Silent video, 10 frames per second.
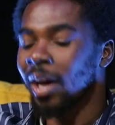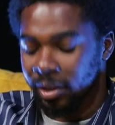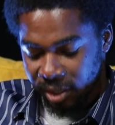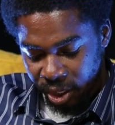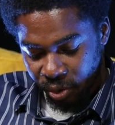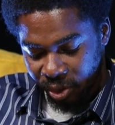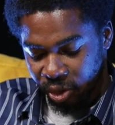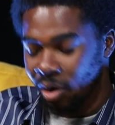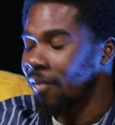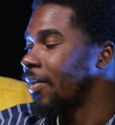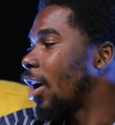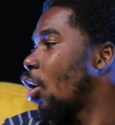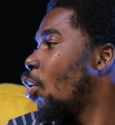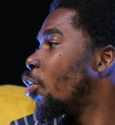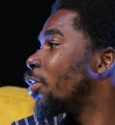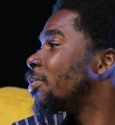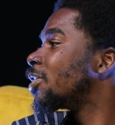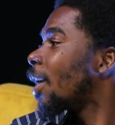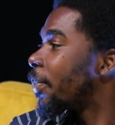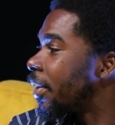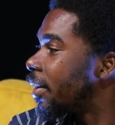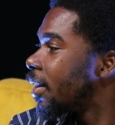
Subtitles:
that you sort of like owe them something.